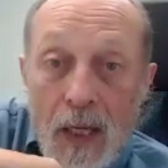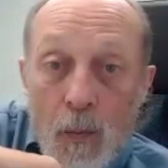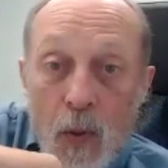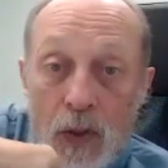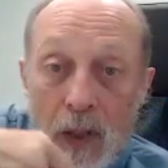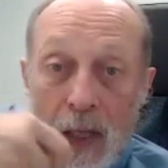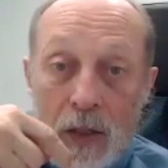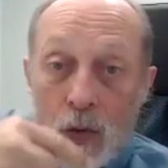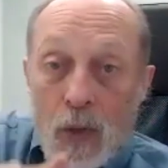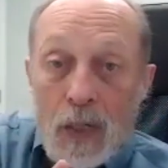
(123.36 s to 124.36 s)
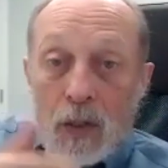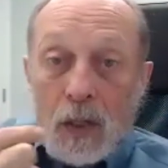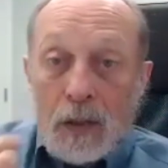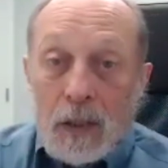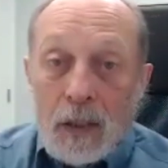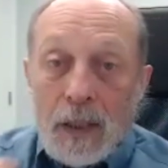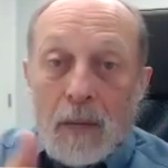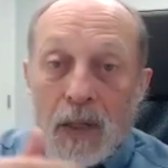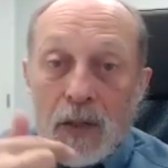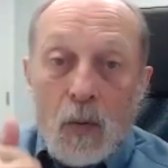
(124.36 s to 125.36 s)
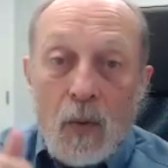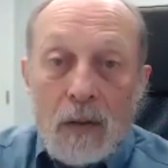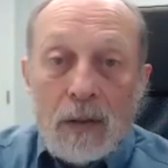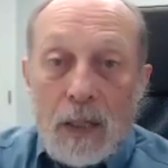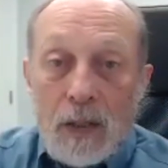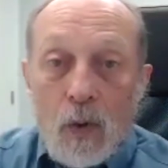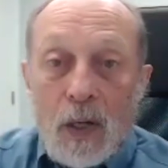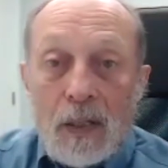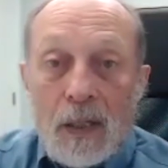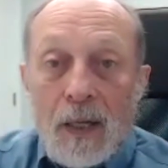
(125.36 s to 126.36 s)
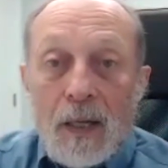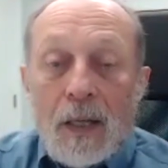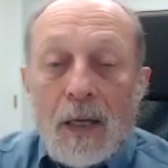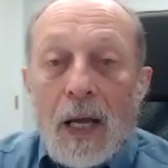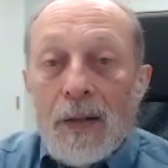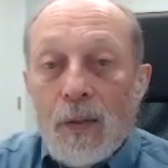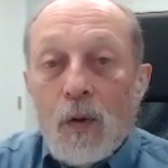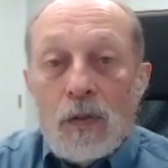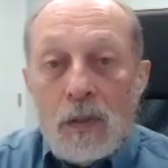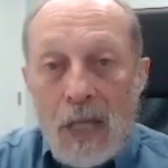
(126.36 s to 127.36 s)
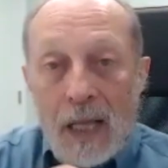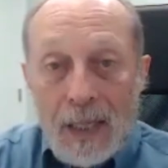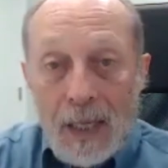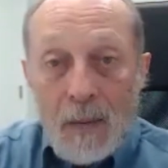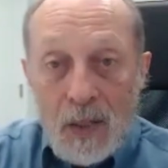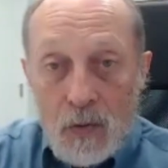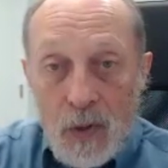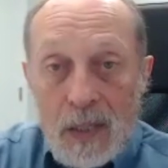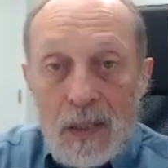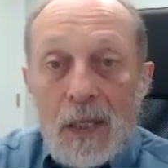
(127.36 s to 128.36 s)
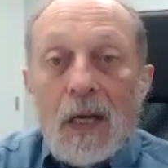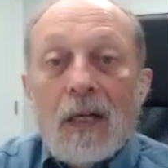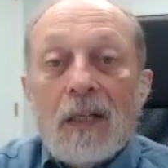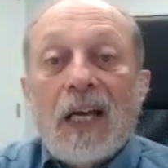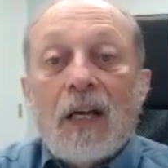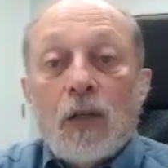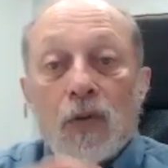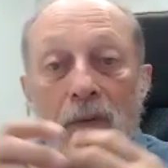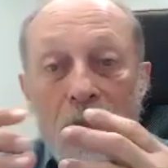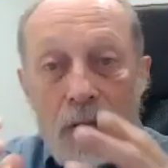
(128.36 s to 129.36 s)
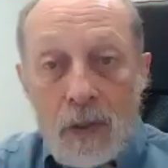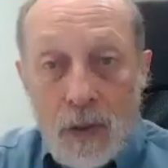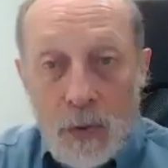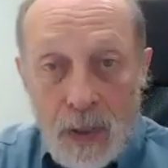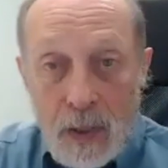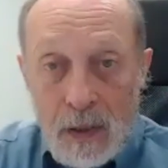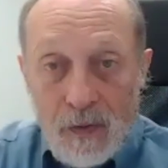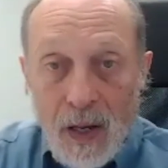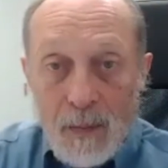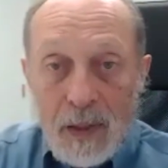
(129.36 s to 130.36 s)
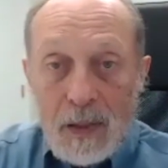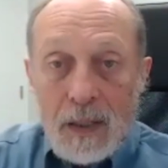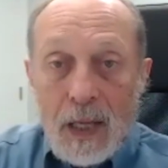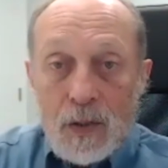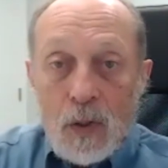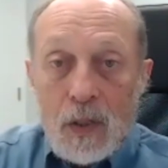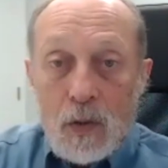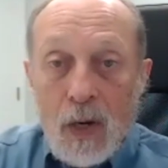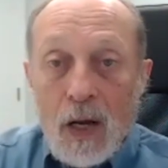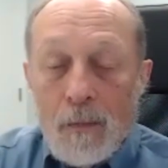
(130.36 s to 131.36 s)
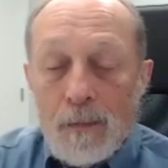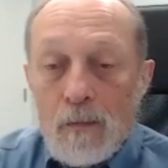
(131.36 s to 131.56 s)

puts a lot of stress on the ligaments around that joint, and that ligament stress then contributes to the arthritic development in that joint as well.